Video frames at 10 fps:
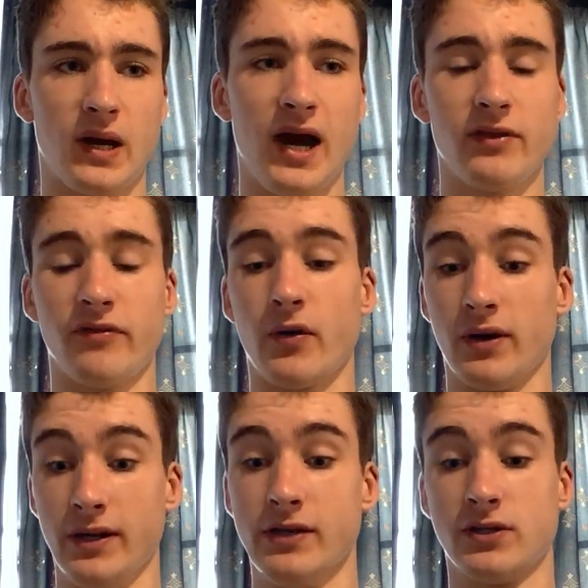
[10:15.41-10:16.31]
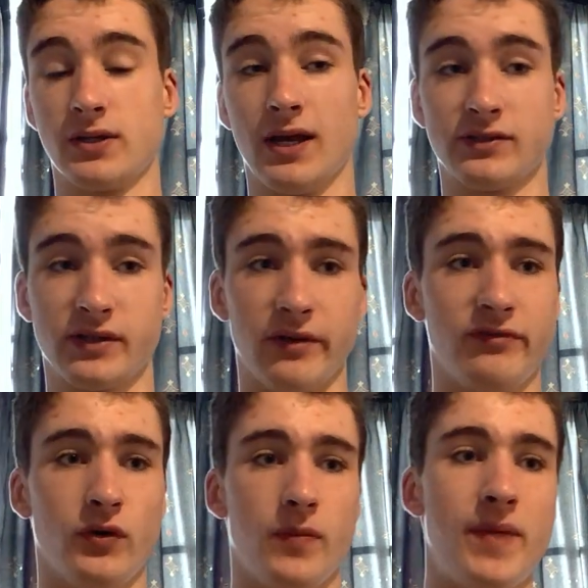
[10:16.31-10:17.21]
At the very least, let's say,
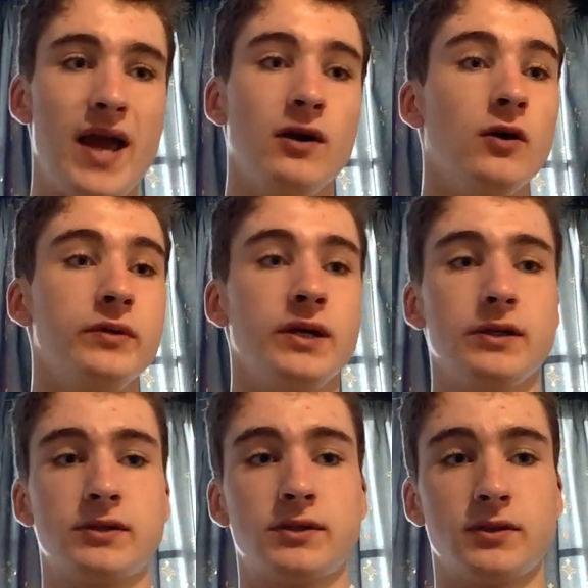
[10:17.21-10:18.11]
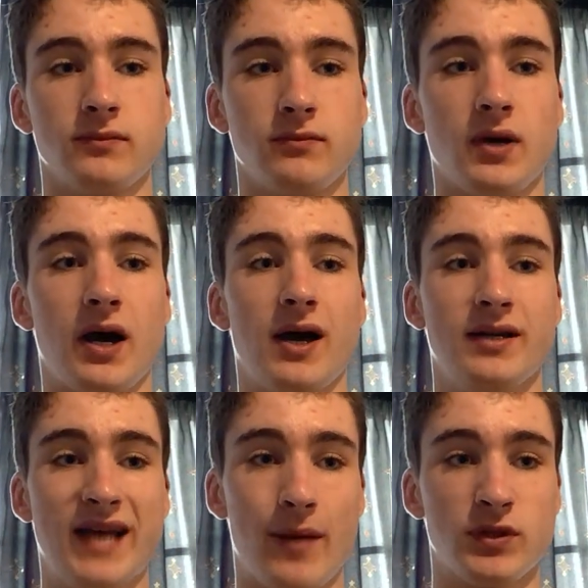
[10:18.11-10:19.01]
for the payload, it's
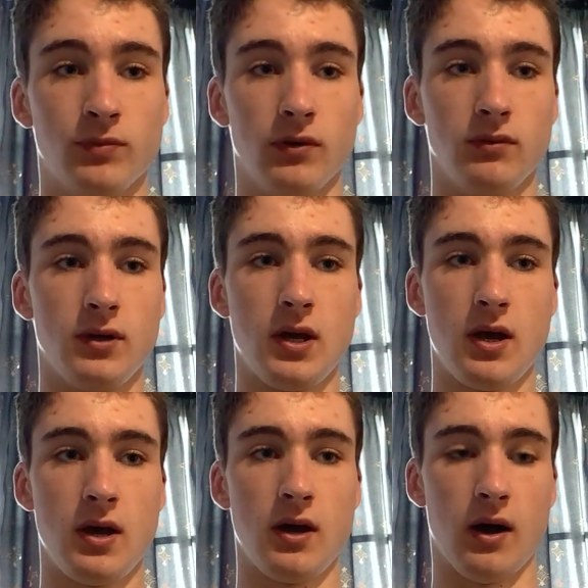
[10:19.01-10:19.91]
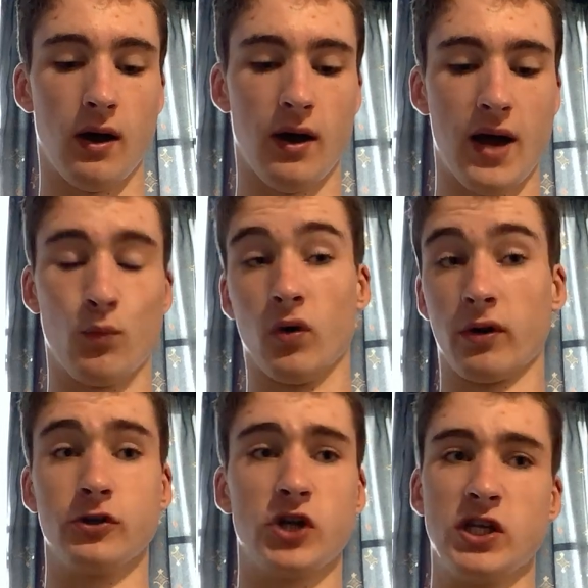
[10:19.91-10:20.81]
adaptable, and one
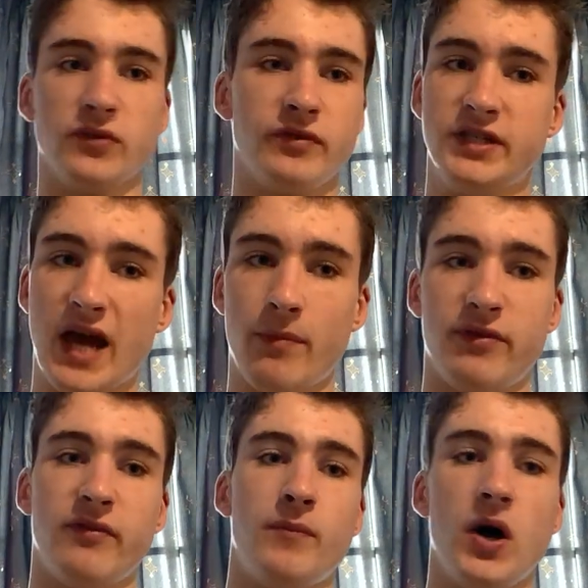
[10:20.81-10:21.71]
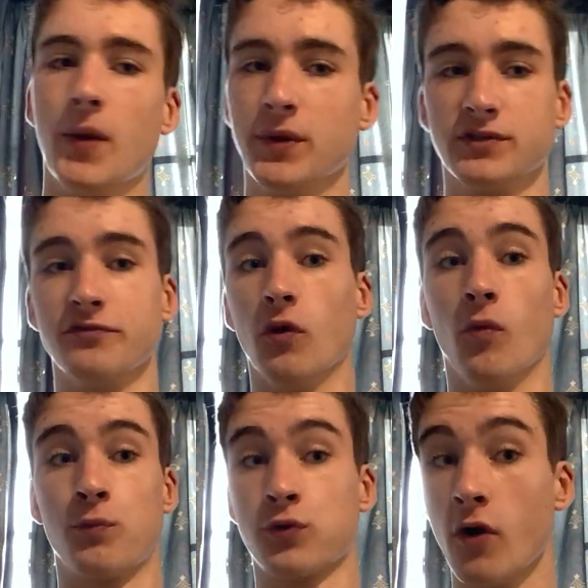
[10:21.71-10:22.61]
can change it for depth, for purpose, for
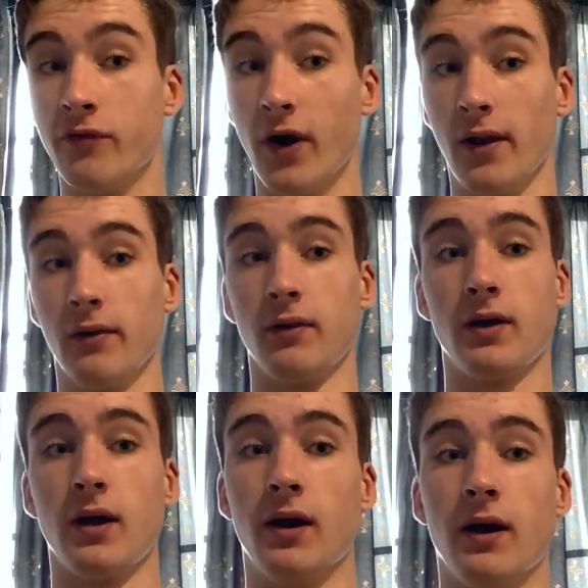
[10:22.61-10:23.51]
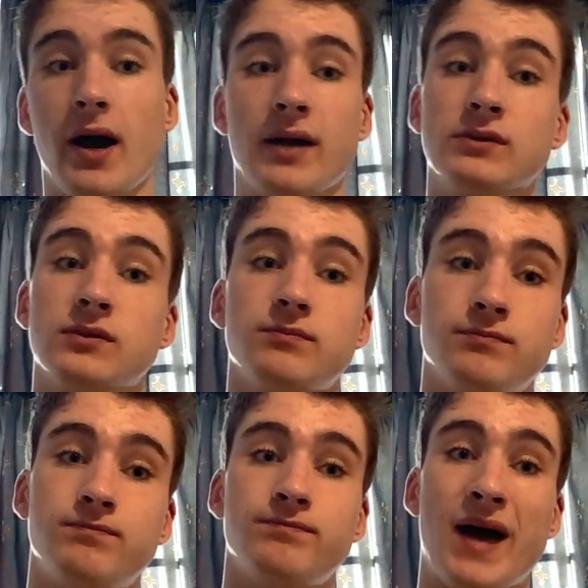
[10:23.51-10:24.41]
profile, and
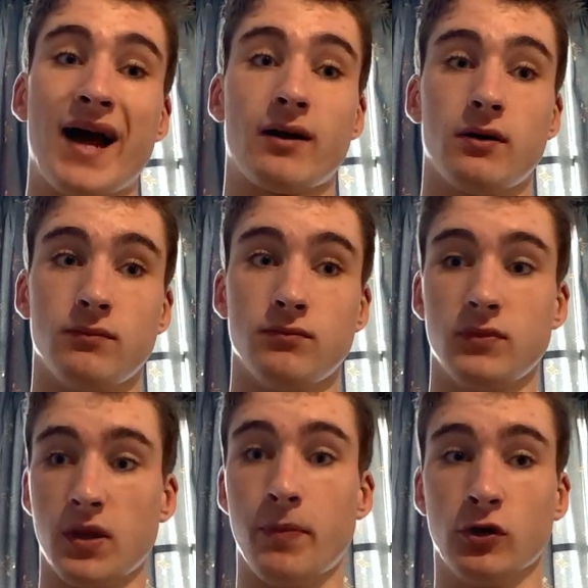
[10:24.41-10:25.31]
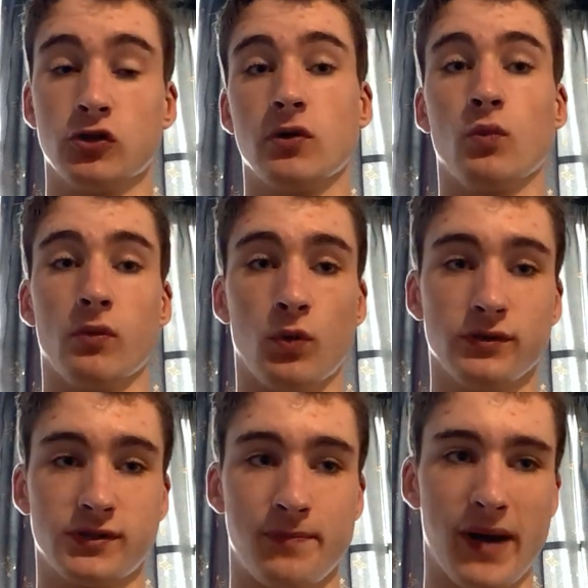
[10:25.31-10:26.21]
pack the punch that one
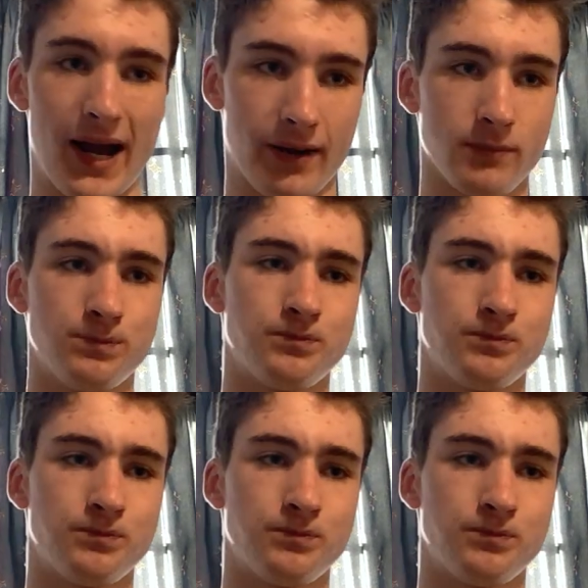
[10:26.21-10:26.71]
wants to pack.